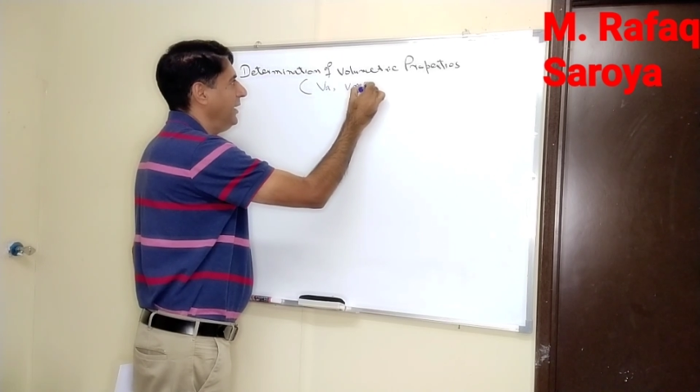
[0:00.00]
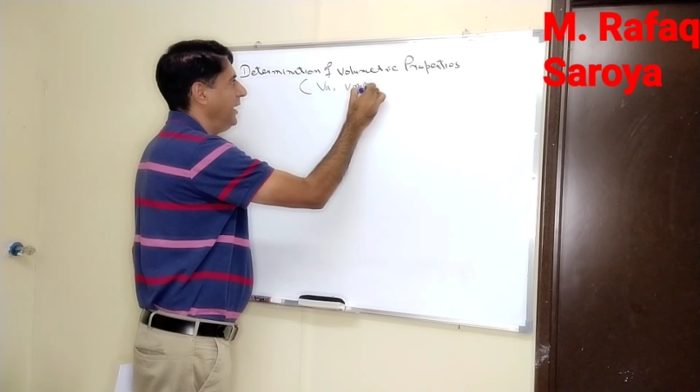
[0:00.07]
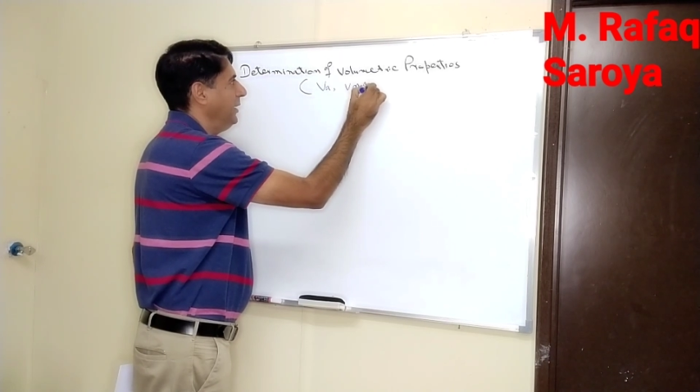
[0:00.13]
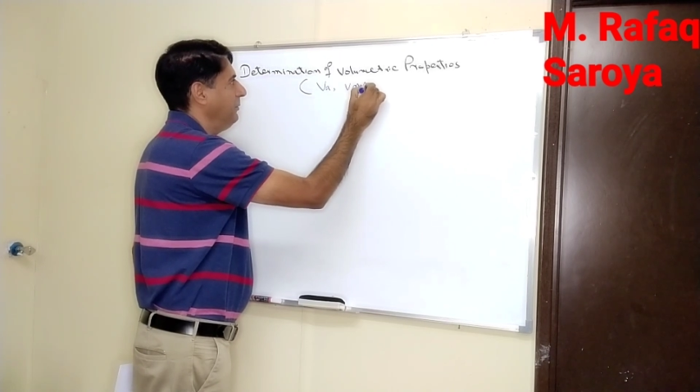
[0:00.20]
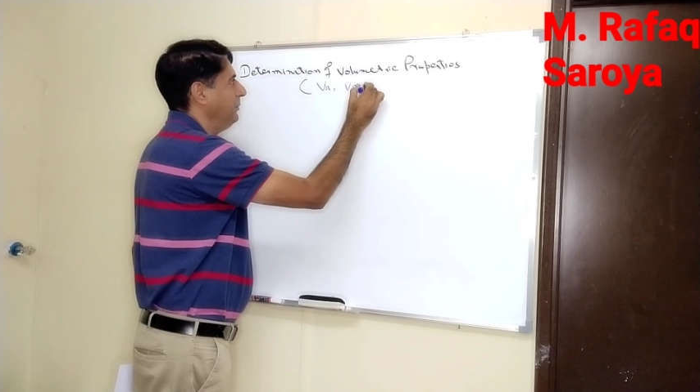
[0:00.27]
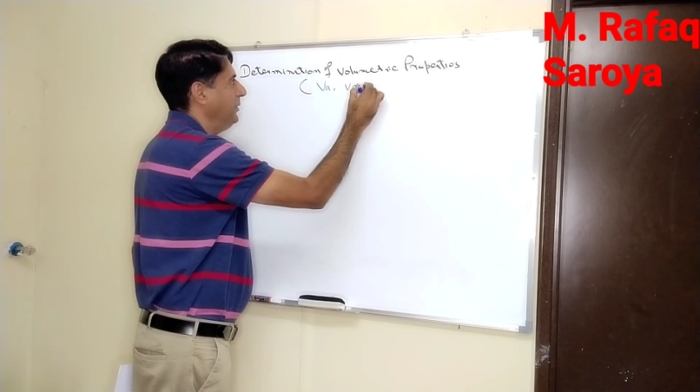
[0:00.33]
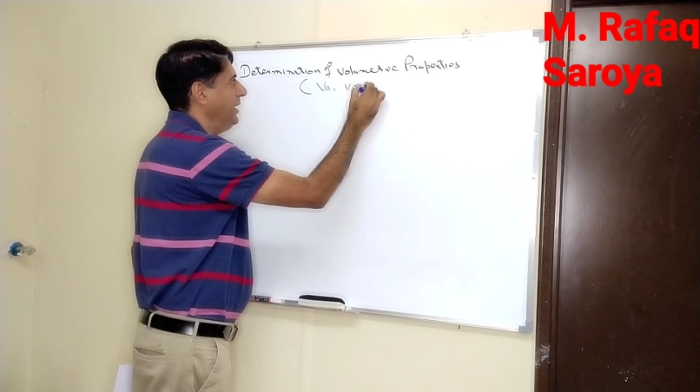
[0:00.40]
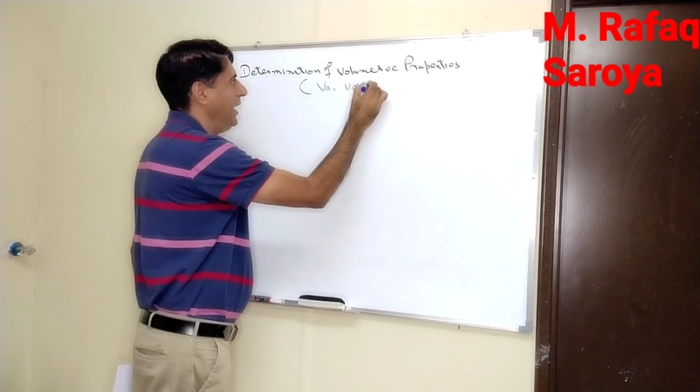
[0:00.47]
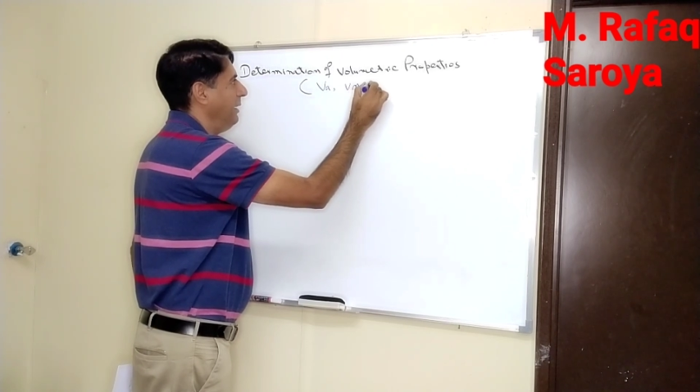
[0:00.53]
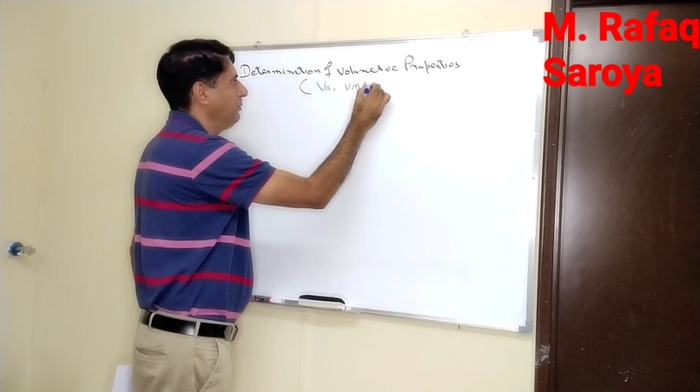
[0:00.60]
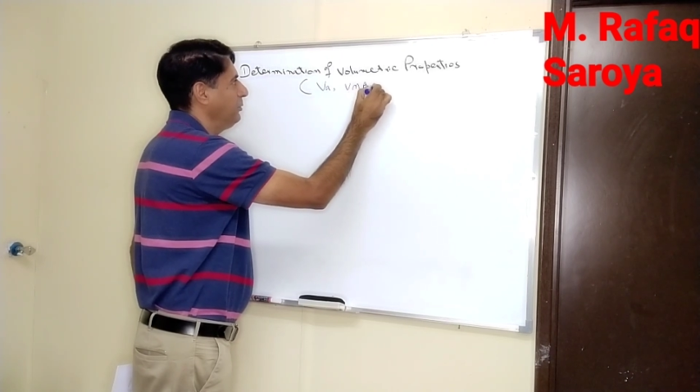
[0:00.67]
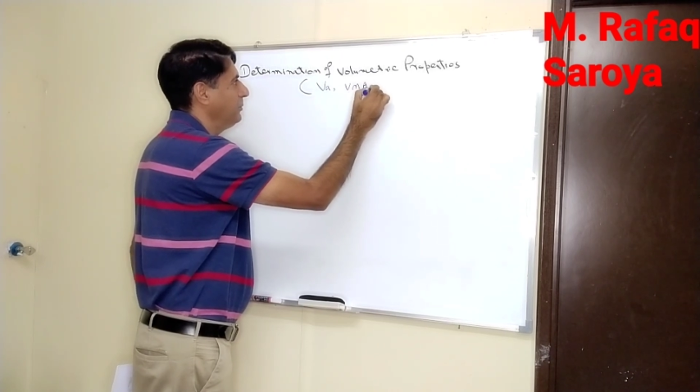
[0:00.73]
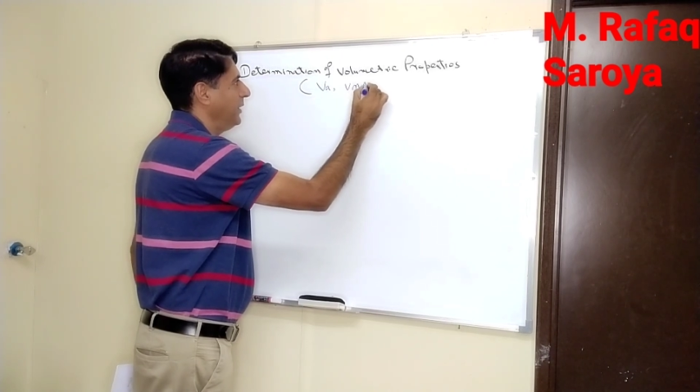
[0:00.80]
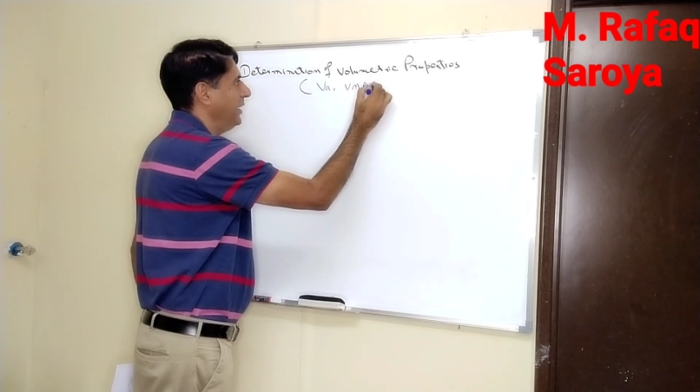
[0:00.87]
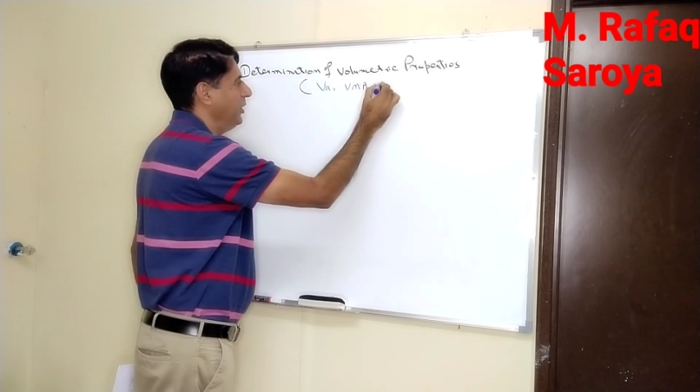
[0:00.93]
and we
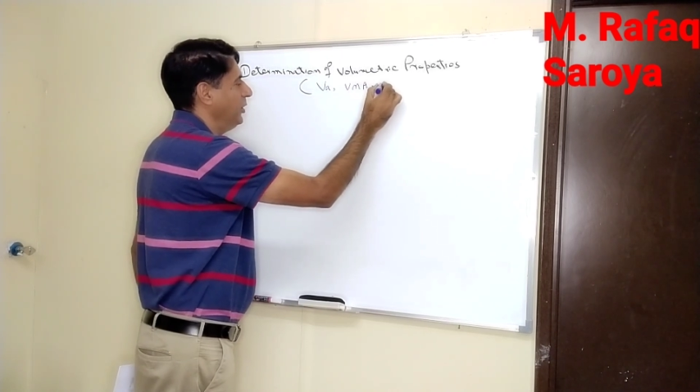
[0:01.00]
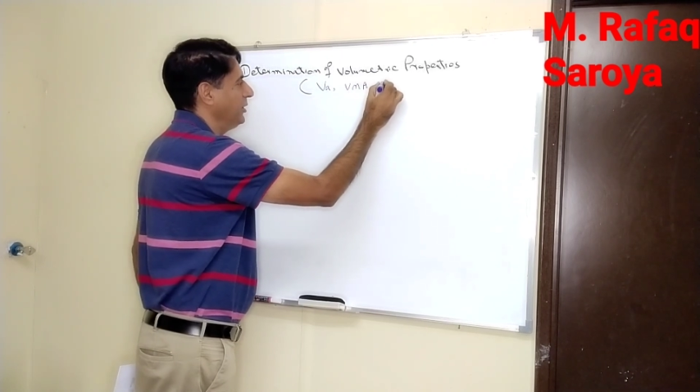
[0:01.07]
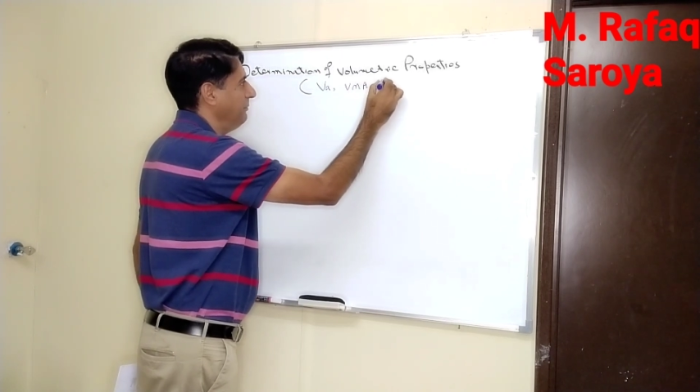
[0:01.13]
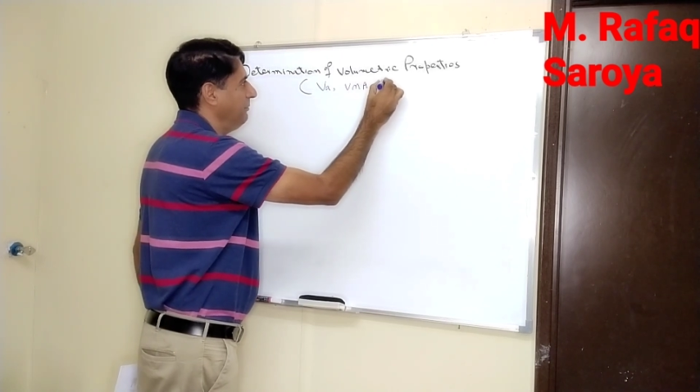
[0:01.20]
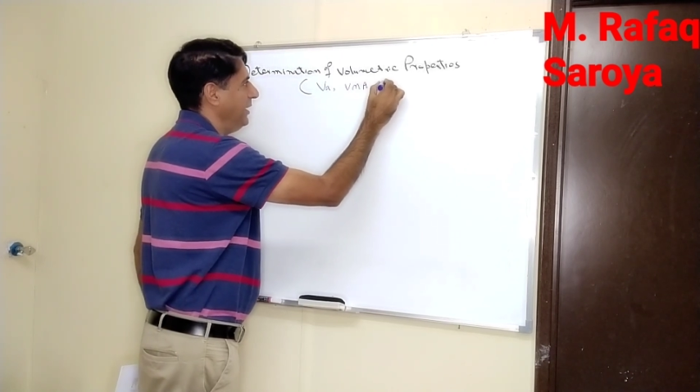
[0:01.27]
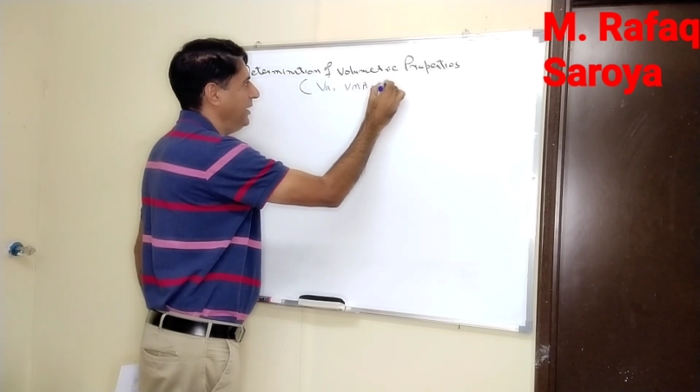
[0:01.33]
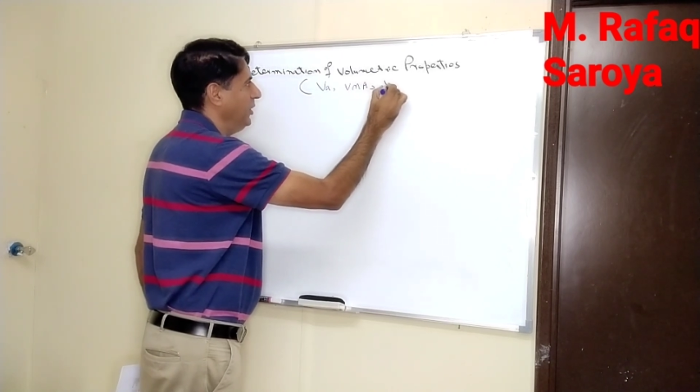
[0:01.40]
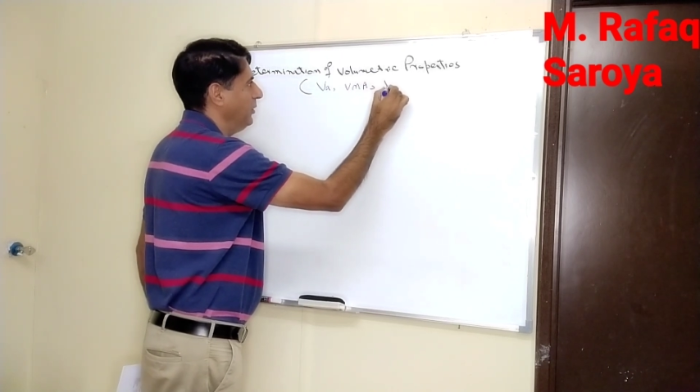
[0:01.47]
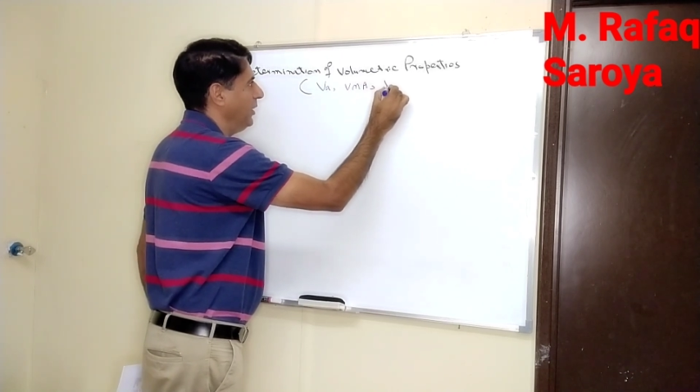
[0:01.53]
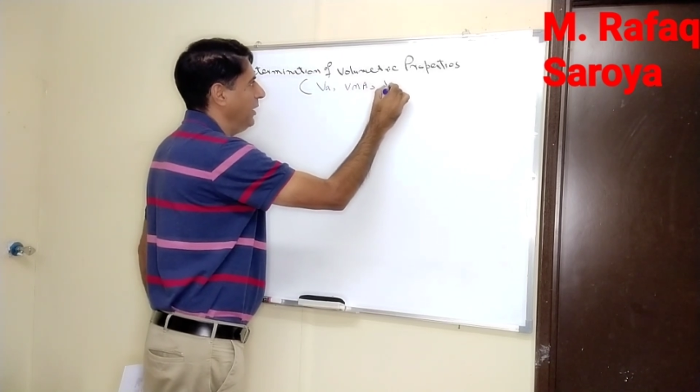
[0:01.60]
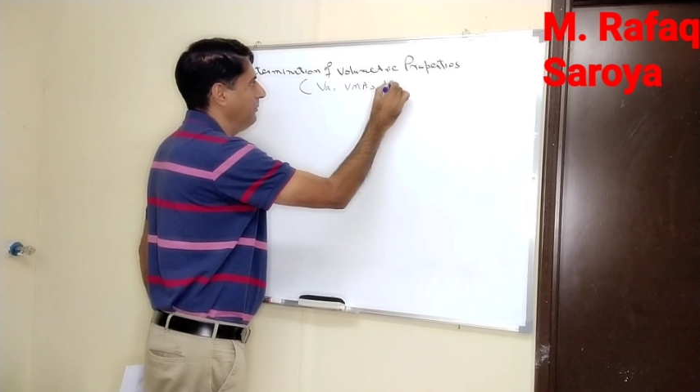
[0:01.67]
have to find out the value